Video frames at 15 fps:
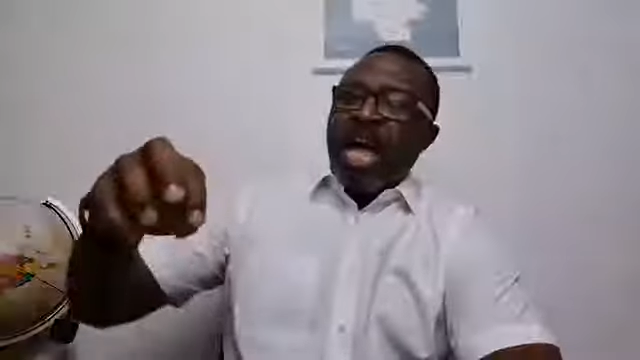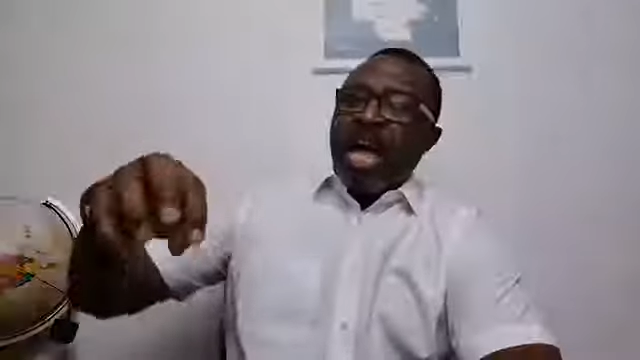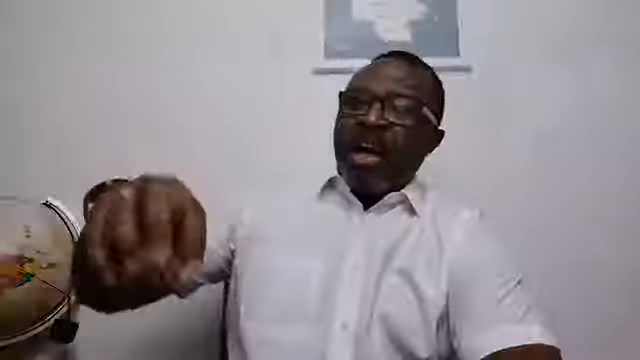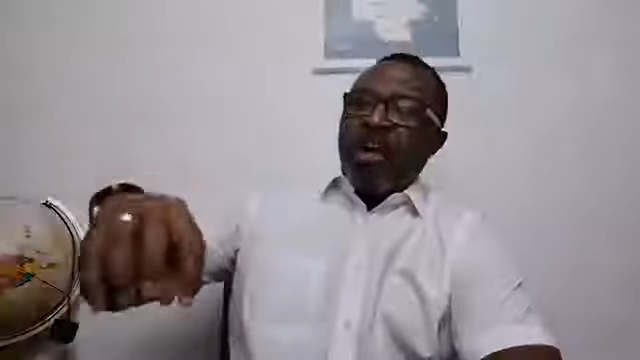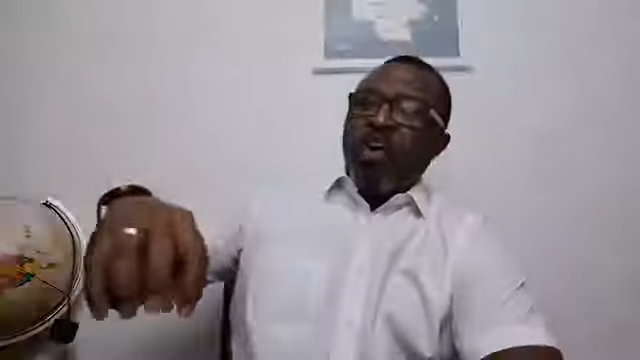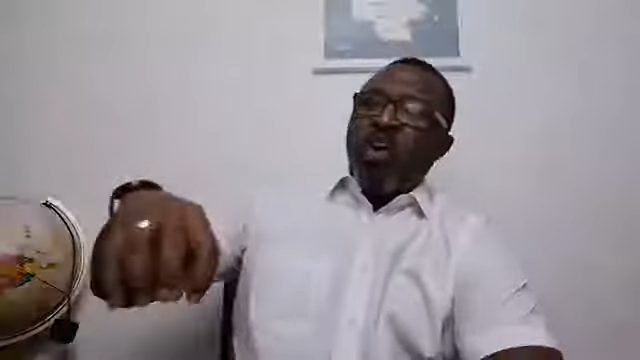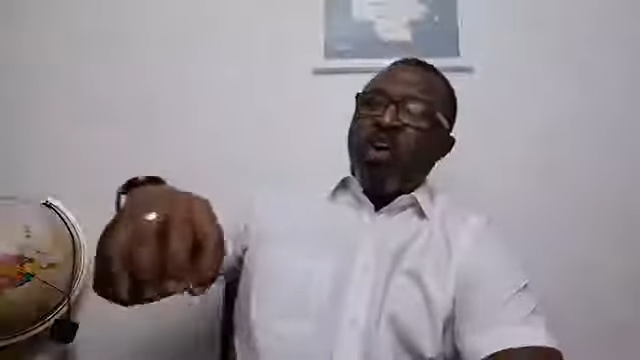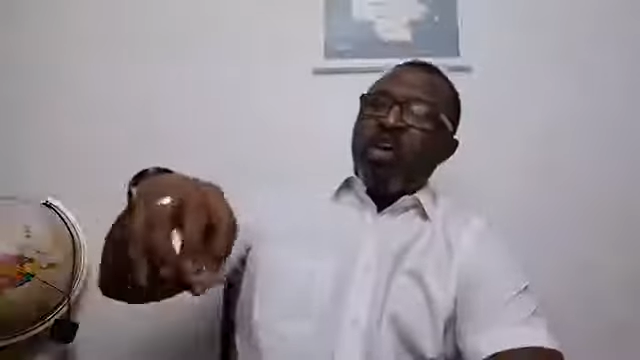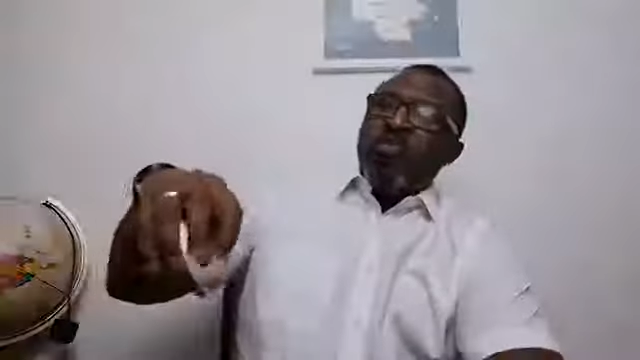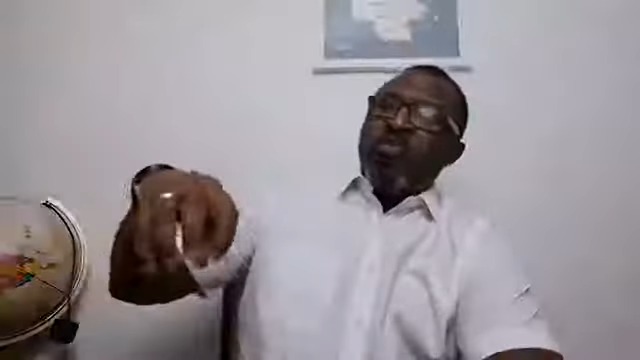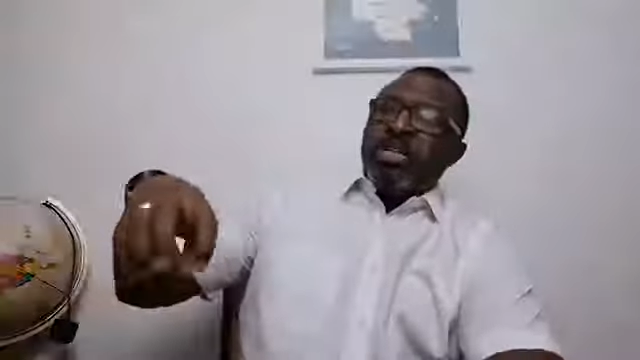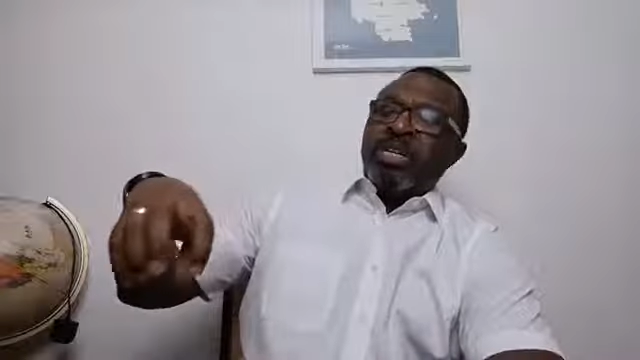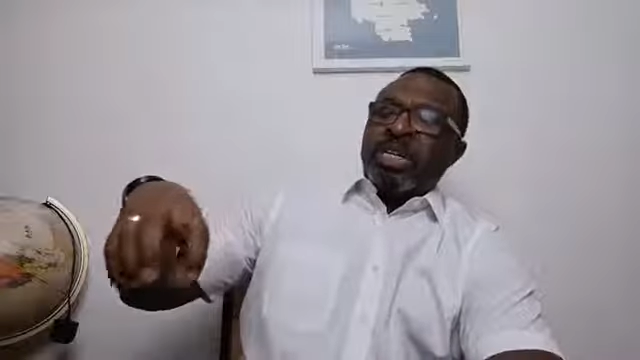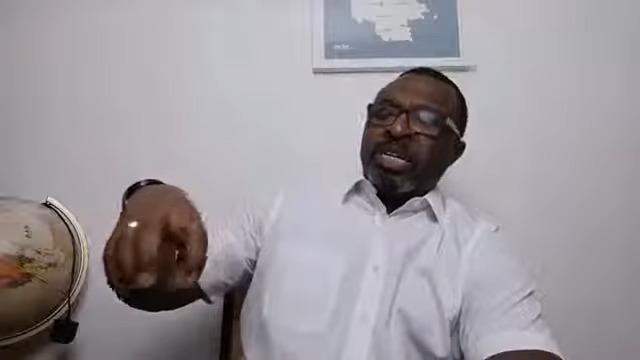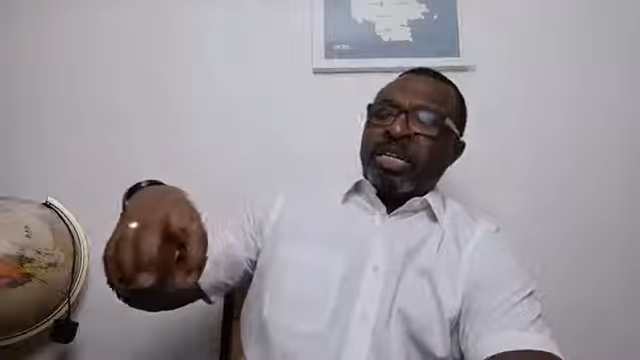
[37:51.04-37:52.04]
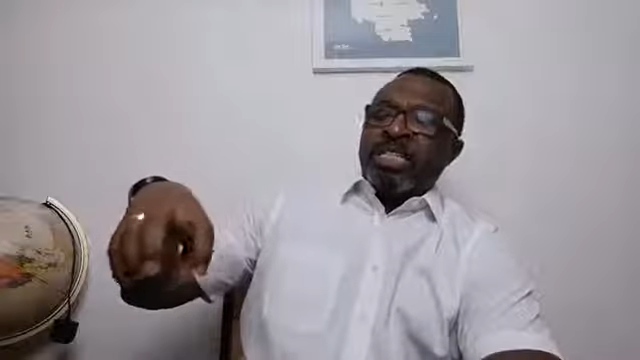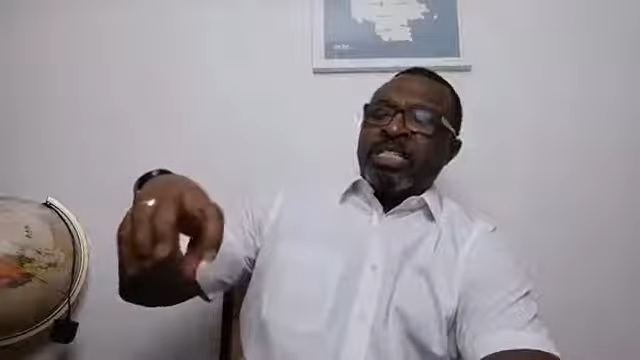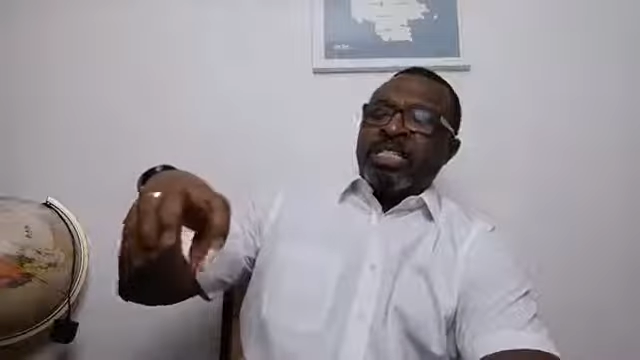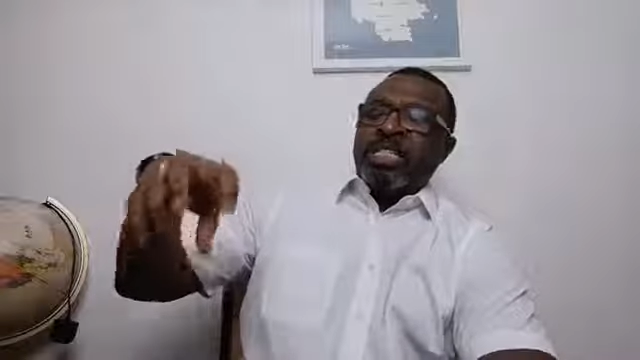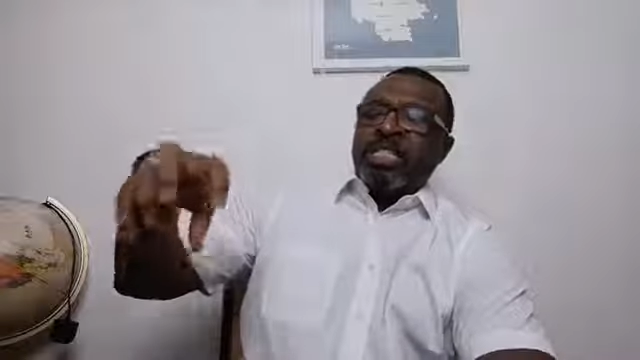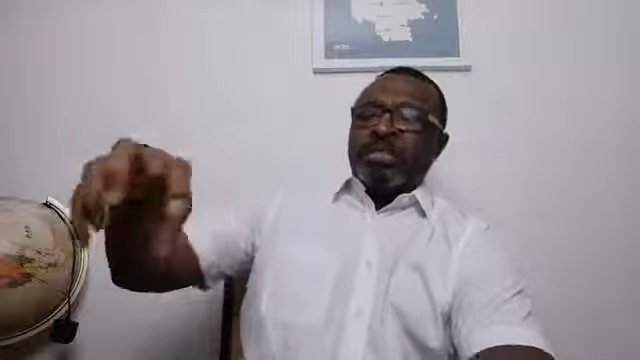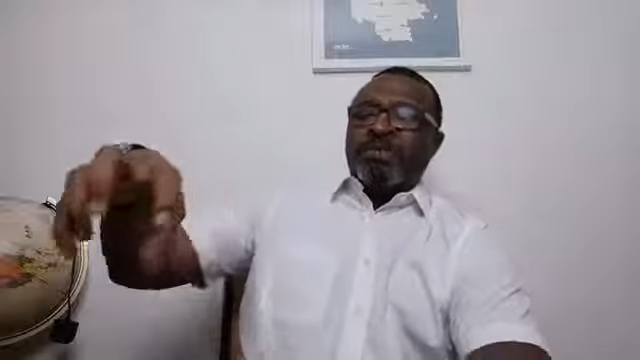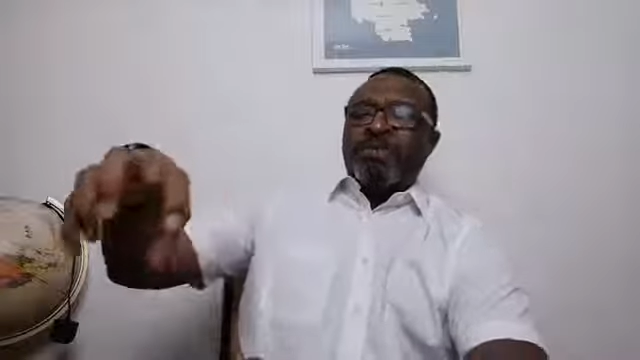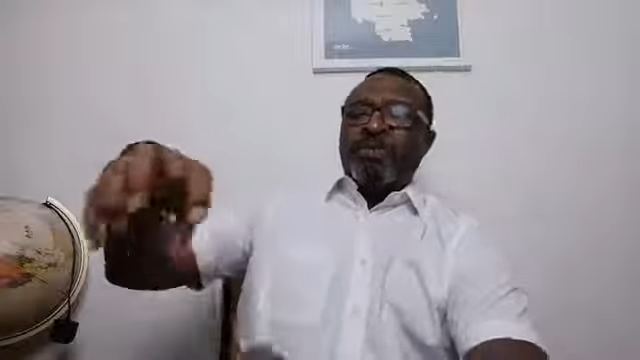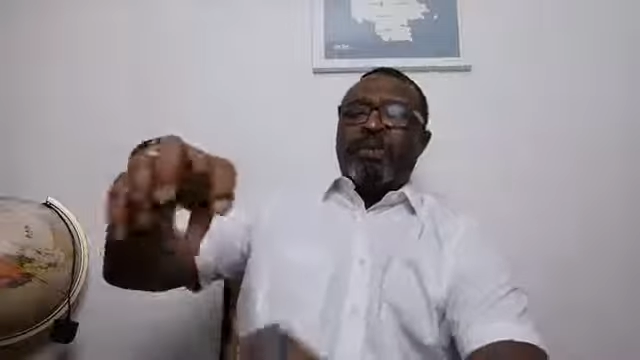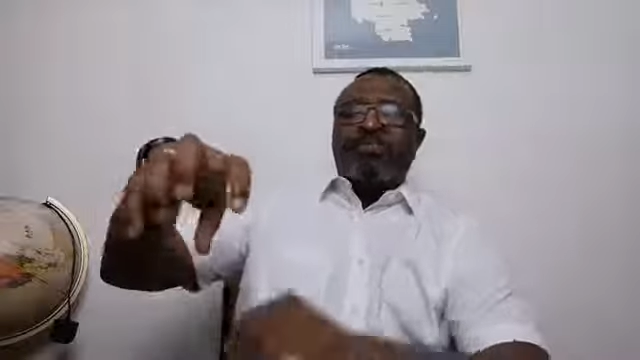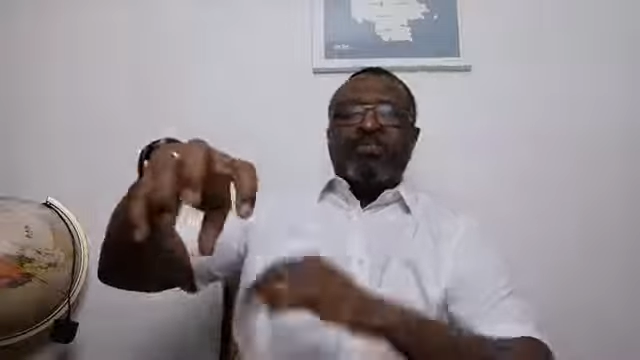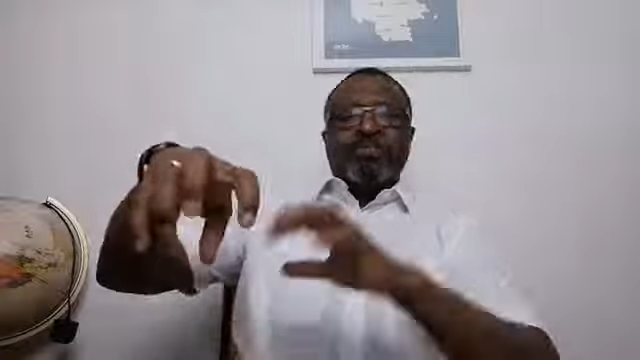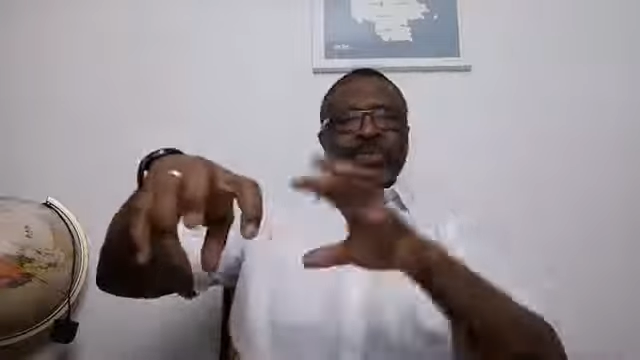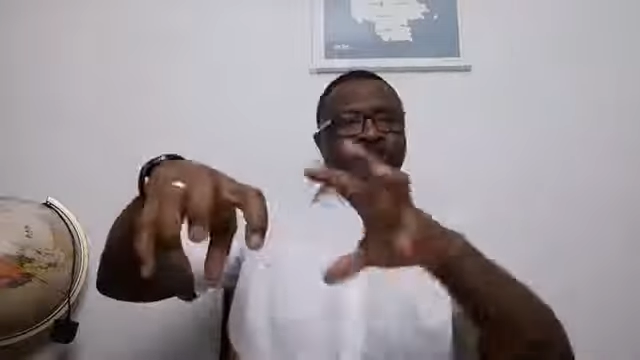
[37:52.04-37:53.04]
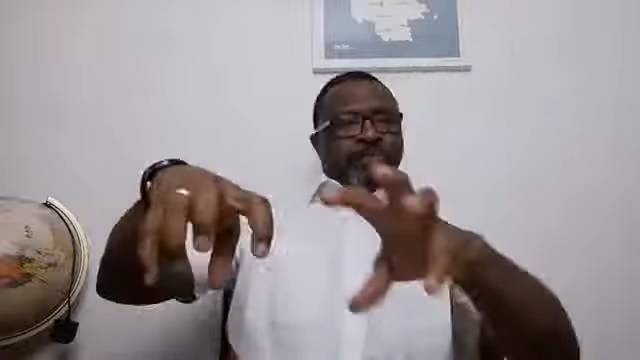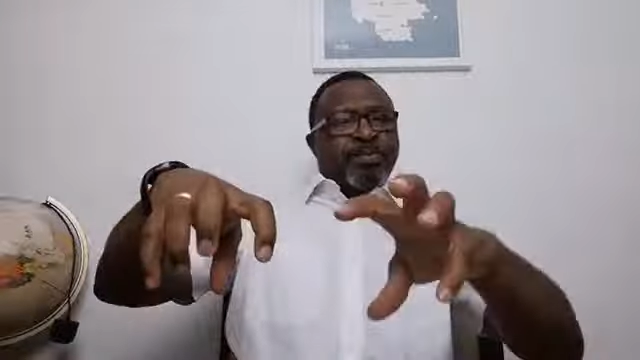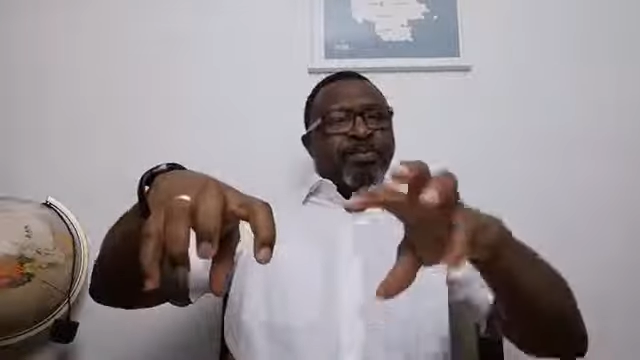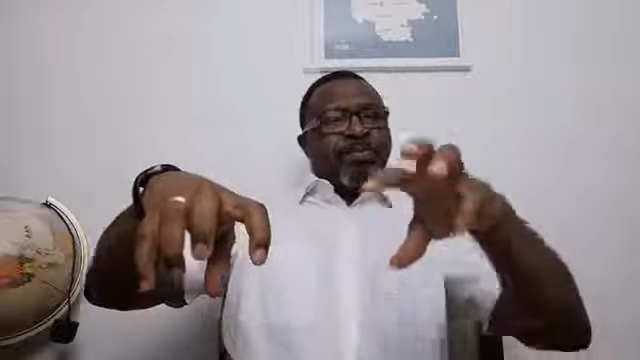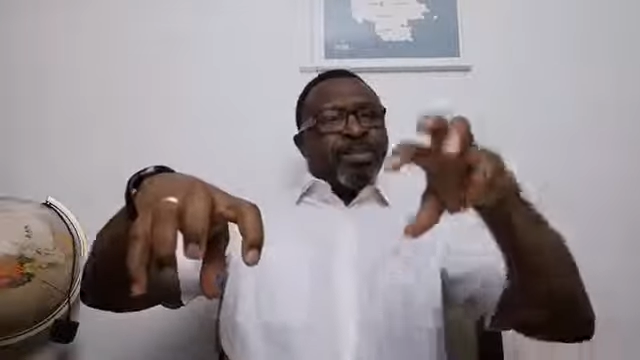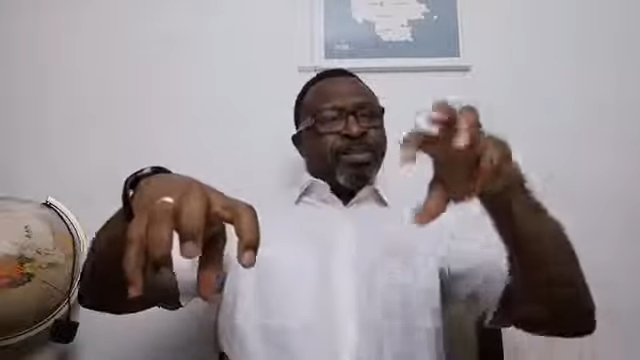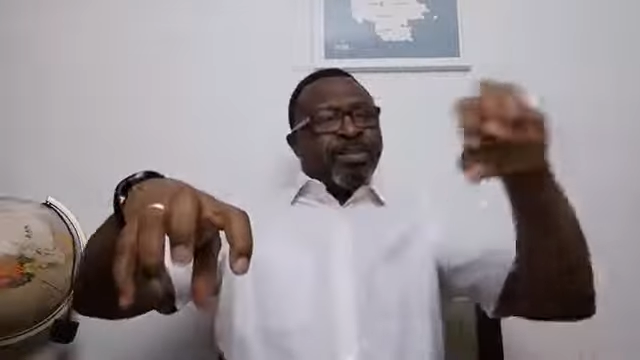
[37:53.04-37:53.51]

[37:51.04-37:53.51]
accommodate different people,